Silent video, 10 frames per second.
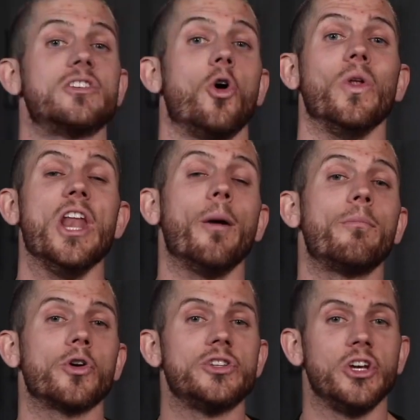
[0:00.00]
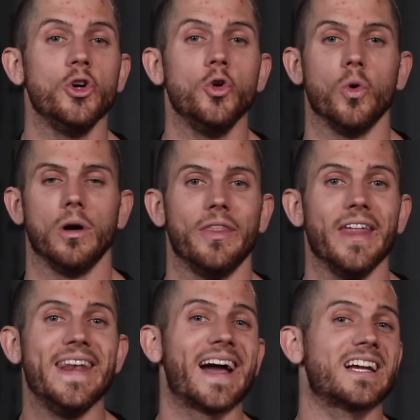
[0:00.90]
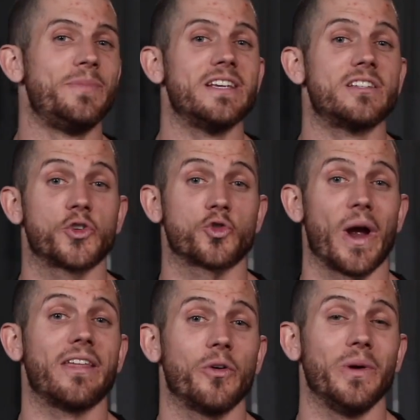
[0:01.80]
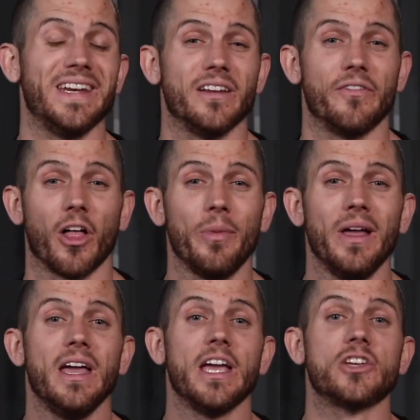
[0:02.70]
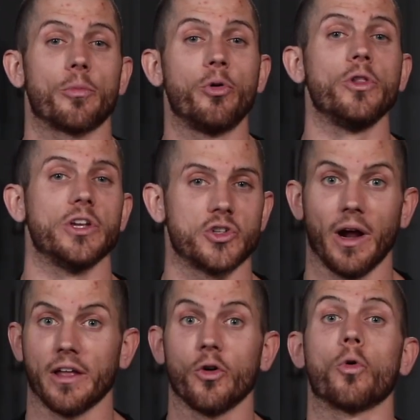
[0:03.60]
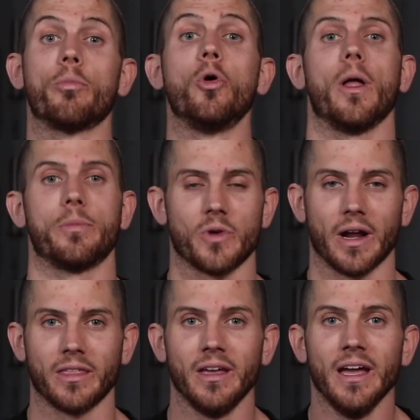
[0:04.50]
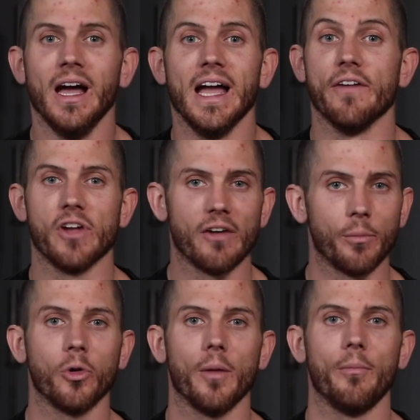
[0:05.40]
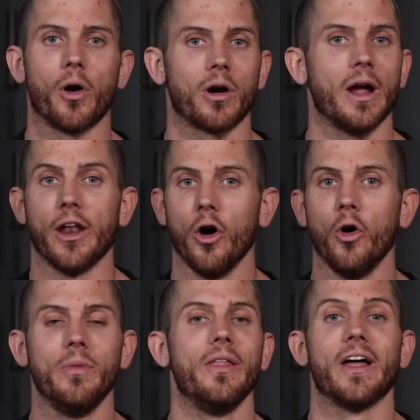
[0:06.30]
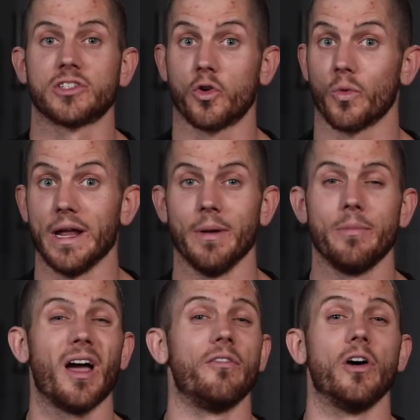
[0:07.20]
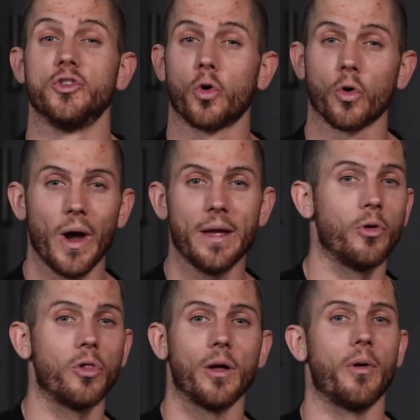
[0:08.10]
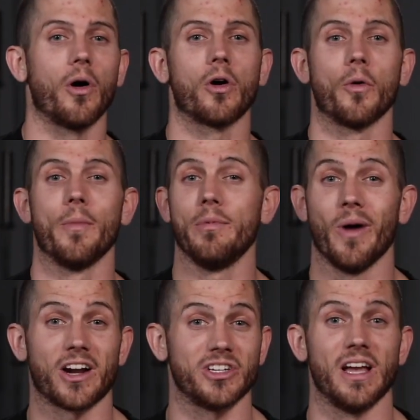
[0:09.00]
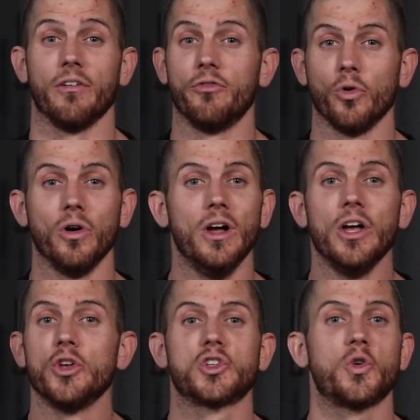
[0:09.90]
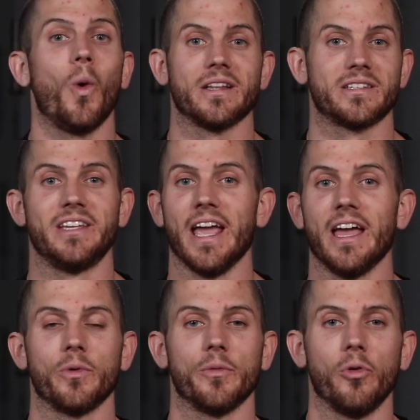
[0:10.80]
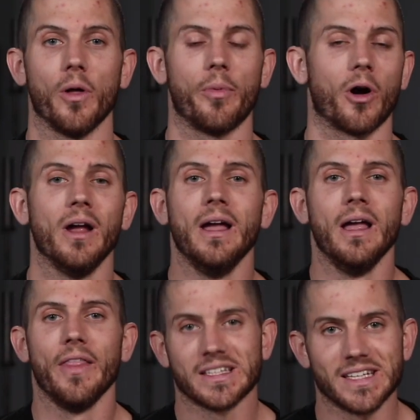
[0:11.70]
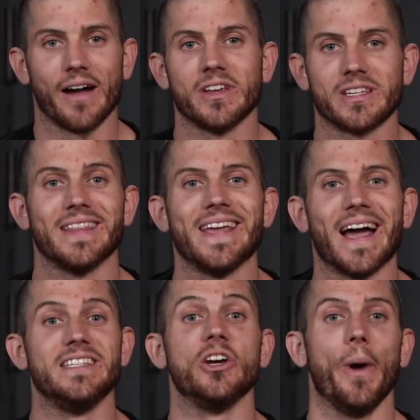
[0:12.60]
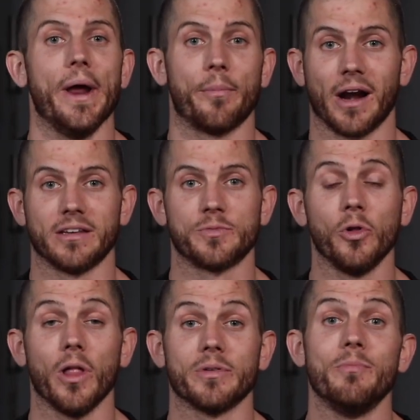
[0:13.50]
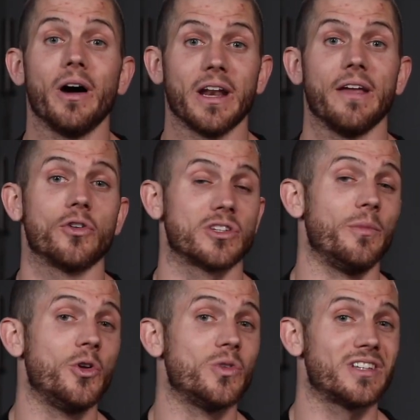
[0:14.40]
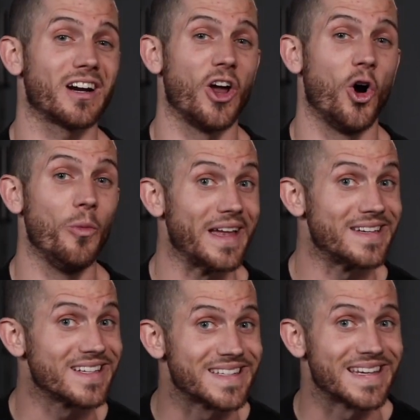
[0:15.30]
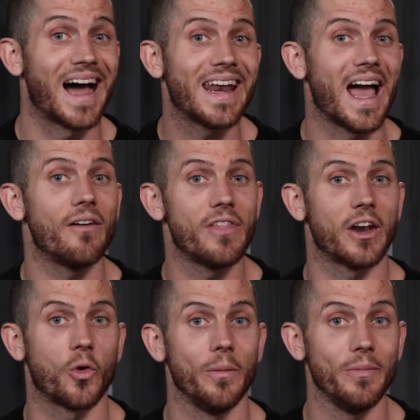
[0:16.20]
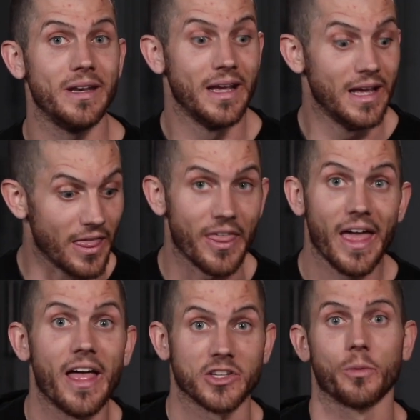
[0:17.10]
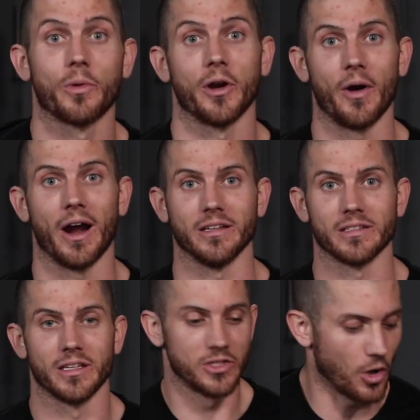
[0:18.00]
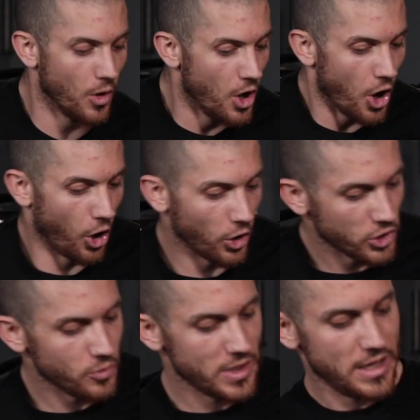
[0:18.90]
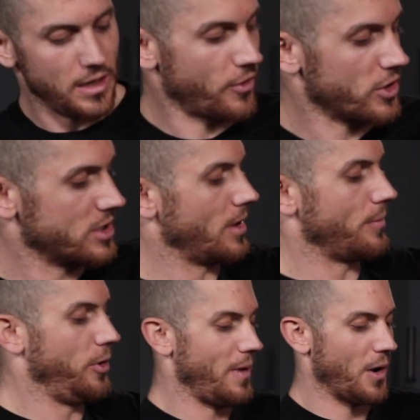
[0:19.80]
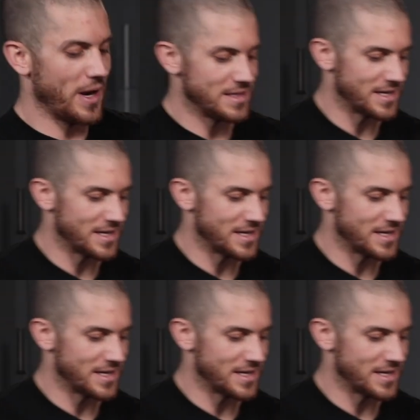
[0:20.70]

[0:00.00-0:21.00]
so number 2, the next piece of strength that we need to develop is our pulling strength or pull-up strength. If you have a pull-up bar at home, that's great. Maybe you have a doorway pull-up bar, or maybe you actually have a full squat stand with a pull-up bar. That's obviously the ideal way to practice pull-ups. But if you're someone who's stuck at home that does not have that equipment, then that's what we're gonna practice. So all you need, first I'm gonna put my weight